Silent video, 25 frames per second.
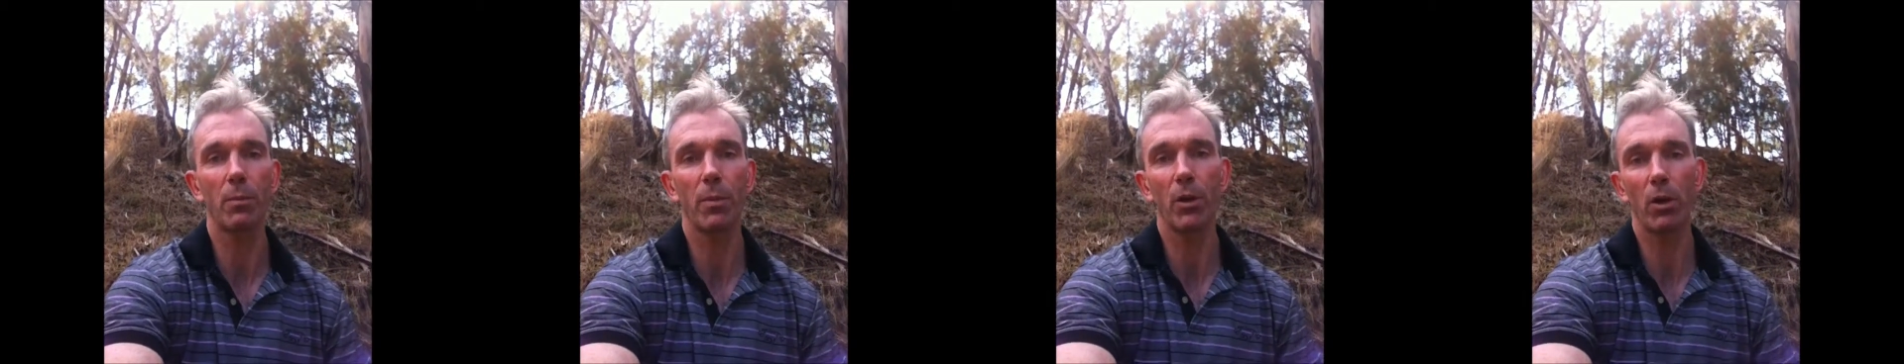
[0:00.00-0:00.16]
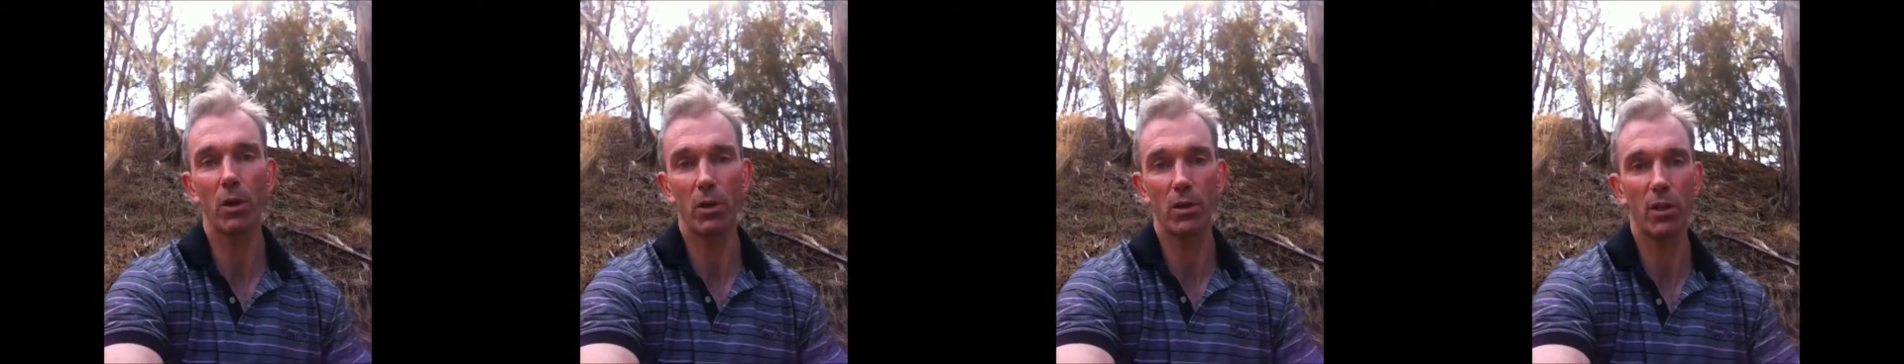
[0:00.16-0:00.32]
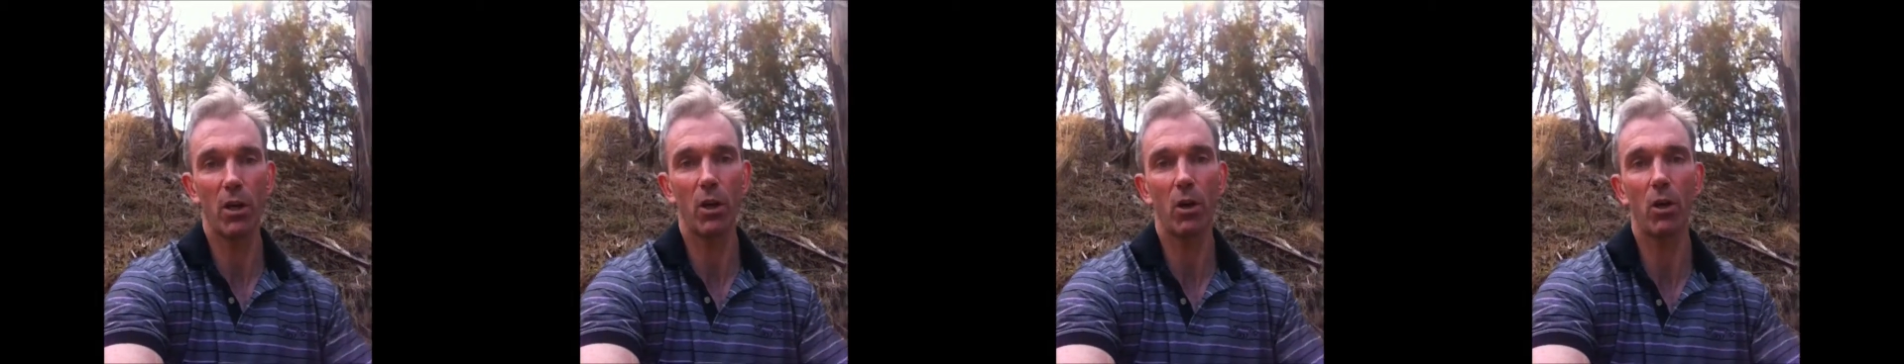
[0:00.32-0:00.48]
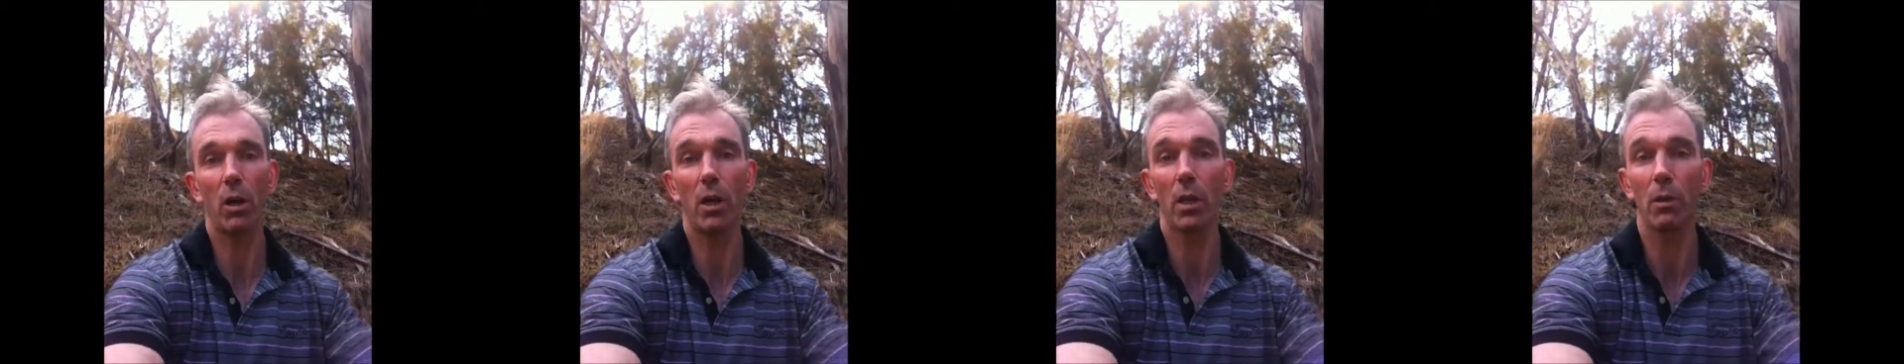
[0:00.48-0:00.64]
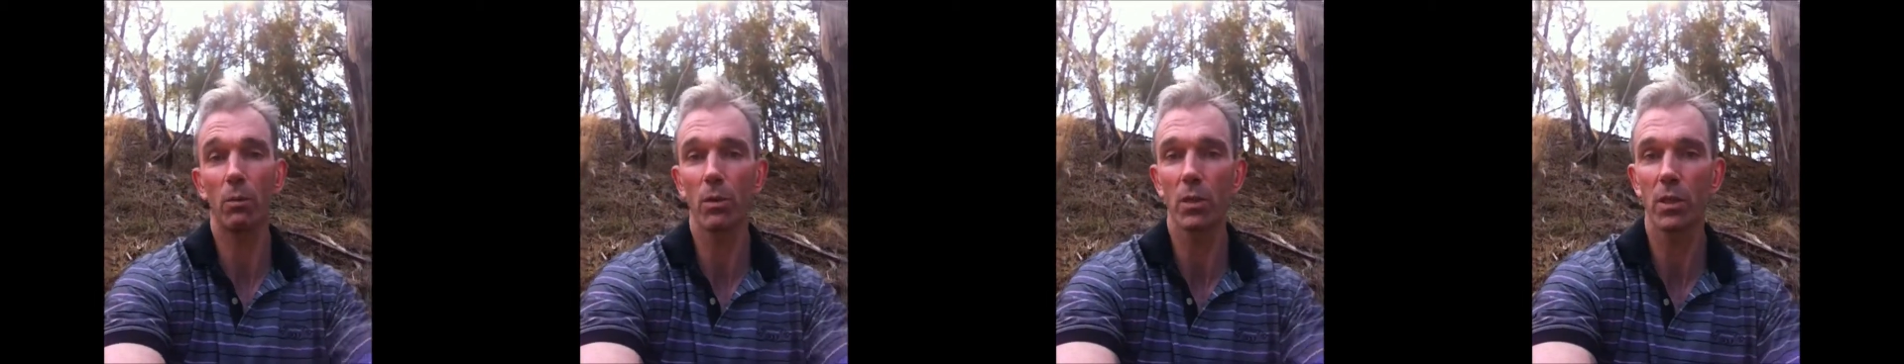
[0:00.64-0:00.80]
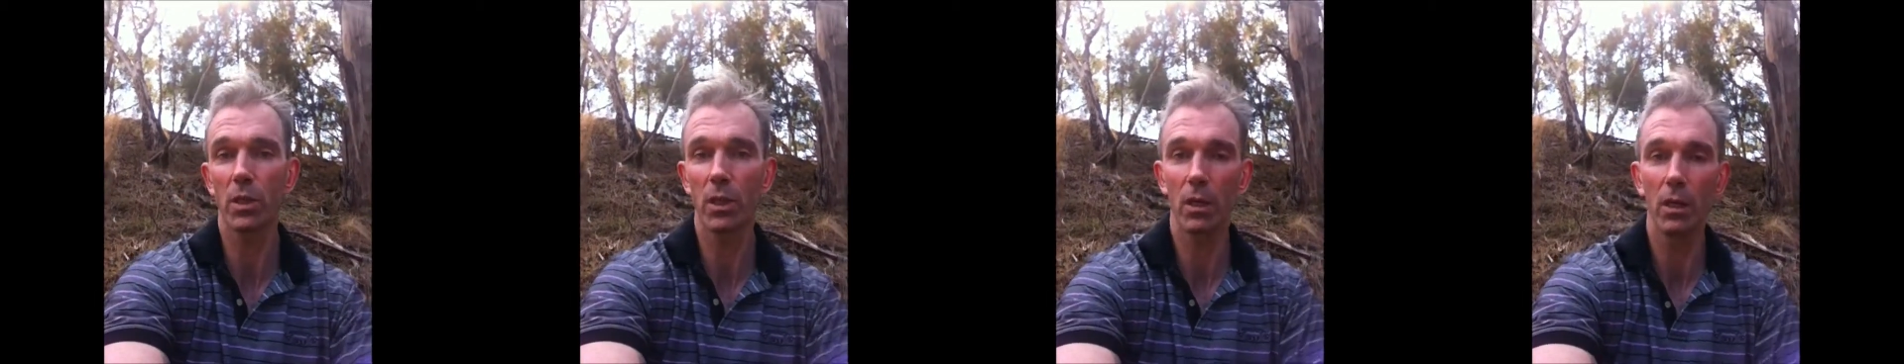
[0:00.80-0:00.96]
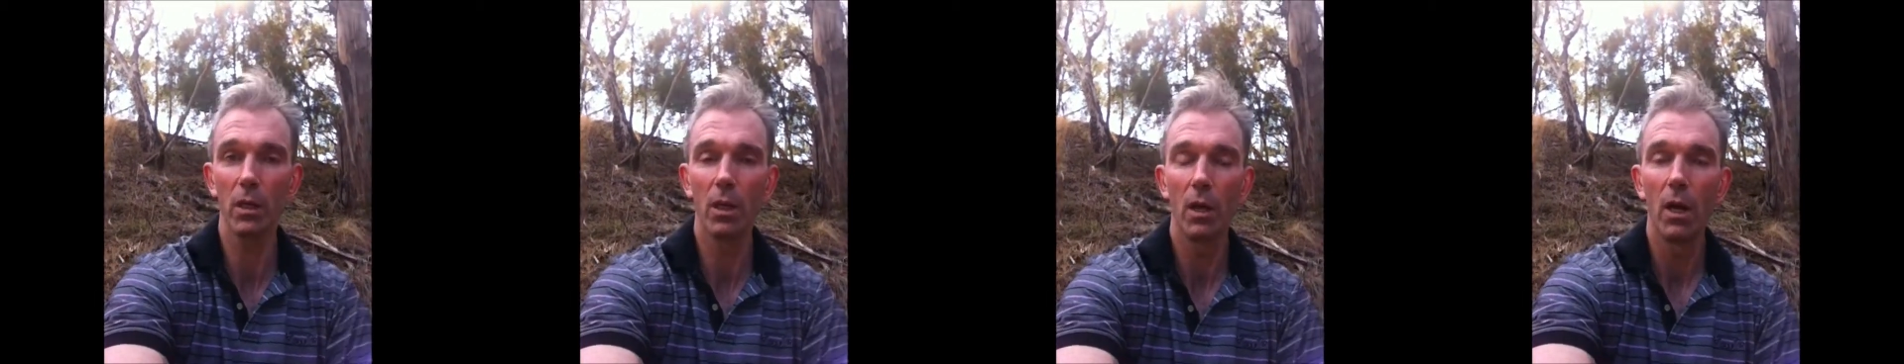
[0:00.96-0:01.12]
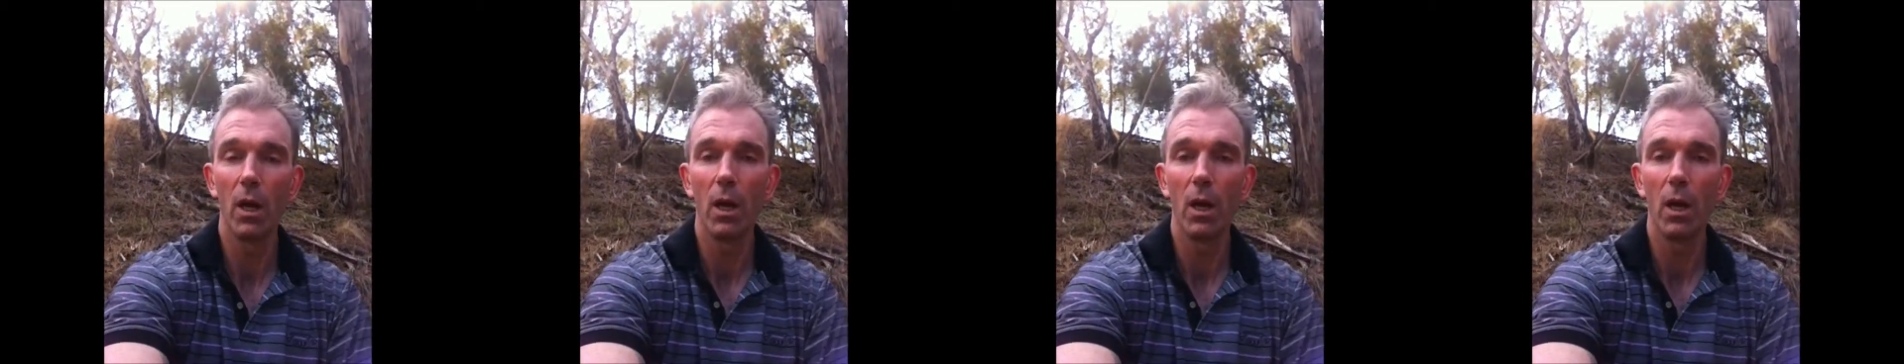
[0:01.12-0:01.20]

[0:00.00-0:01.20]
but not totally, was that